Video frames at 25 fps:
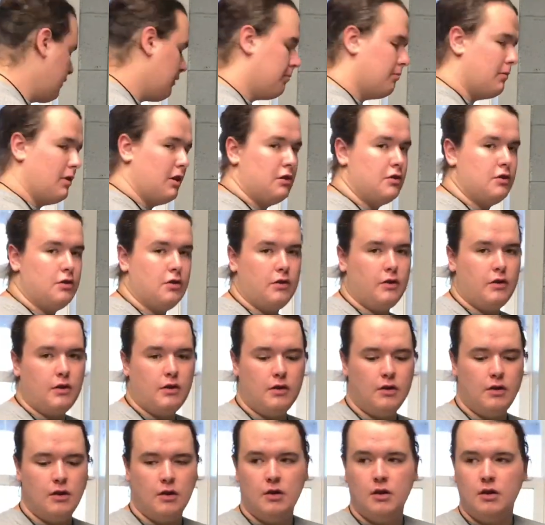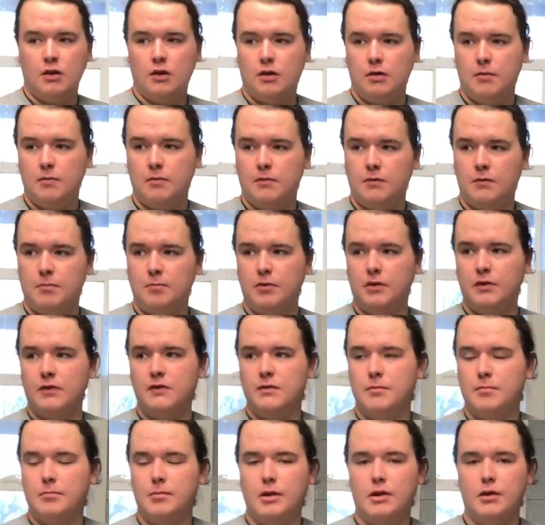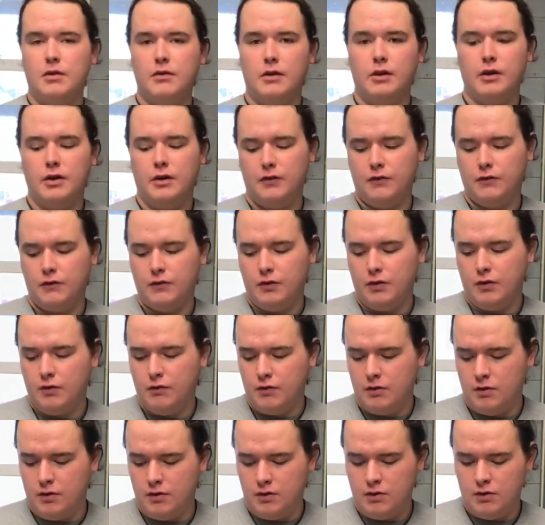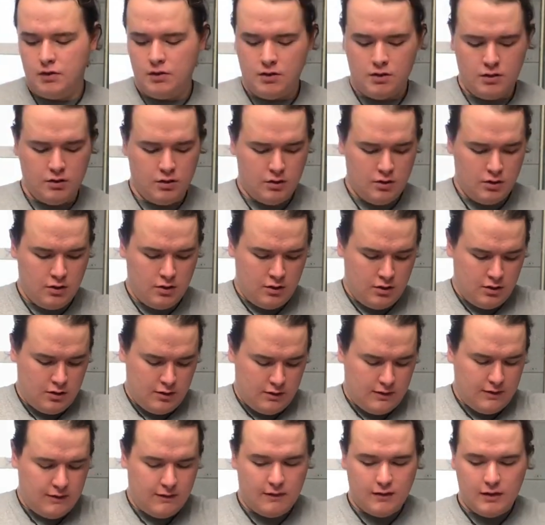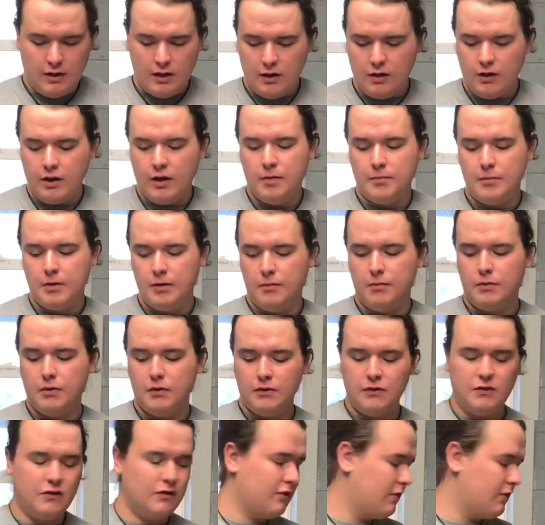Make sure you put some butter on it so this egg omelet won't